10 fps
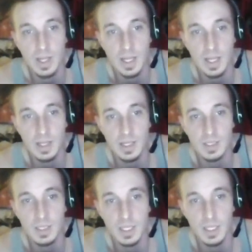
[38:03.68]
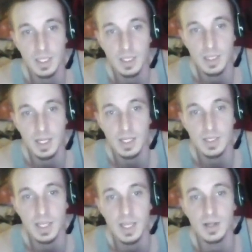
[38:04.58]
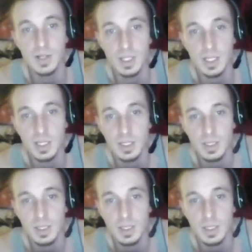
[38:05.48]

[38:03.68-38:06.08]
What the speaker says: that his energy